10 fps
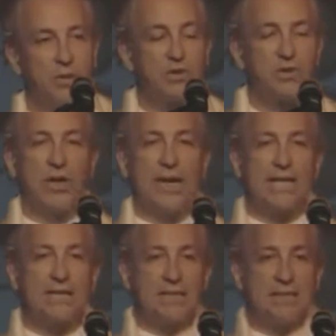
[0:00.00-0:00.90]
which
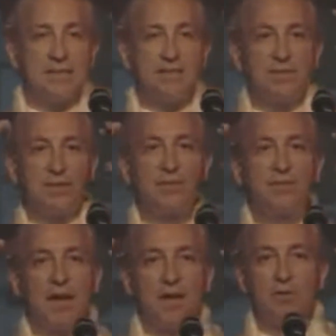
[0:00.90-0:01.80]
connects these different
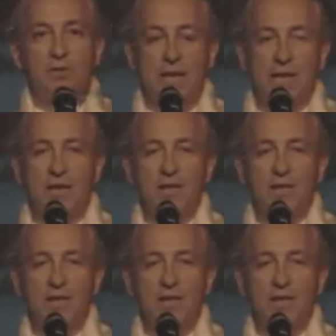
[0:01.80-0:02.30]
values and